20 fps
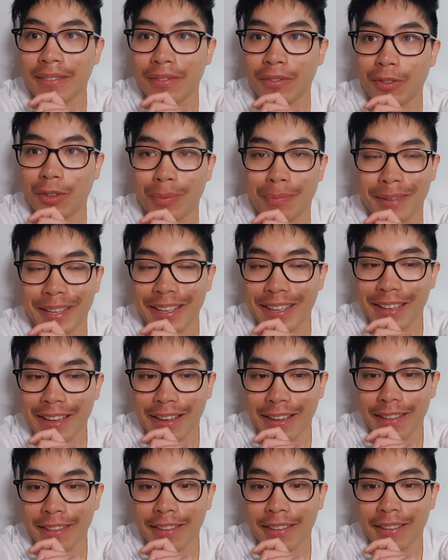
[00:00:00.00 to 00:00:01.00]
For me,
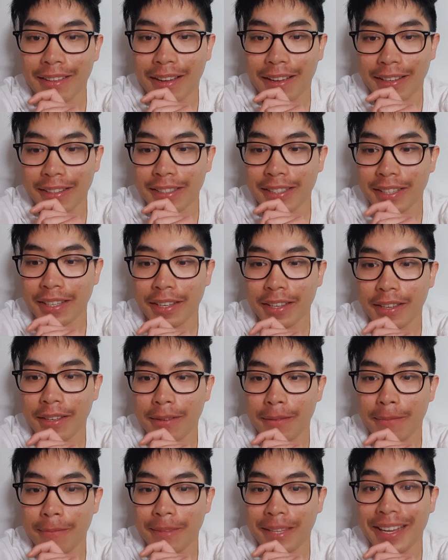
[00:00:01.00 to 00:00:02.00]
I I see
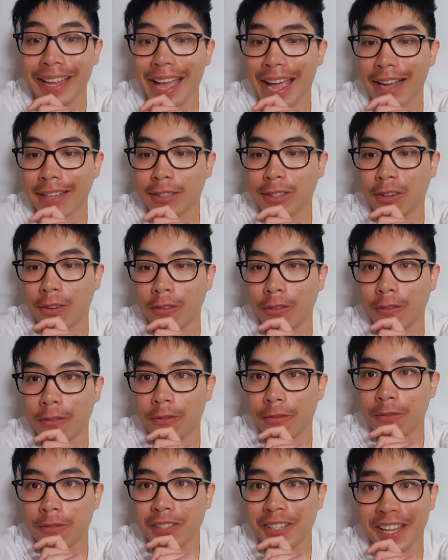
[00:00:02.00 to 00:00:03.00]
the act of
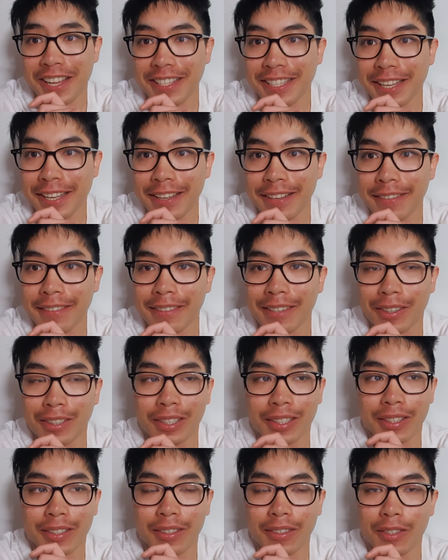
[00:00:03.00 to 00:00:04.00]
cheating
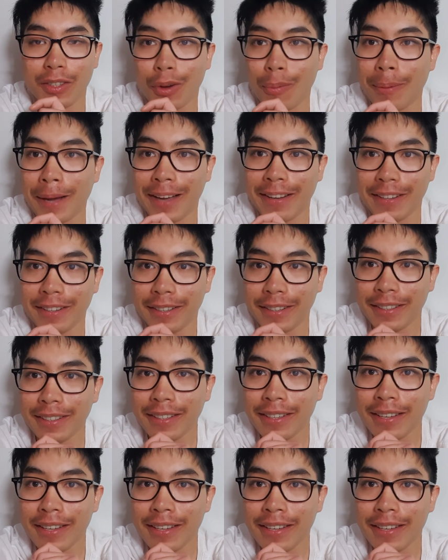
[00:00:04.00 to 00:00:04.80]
on your partner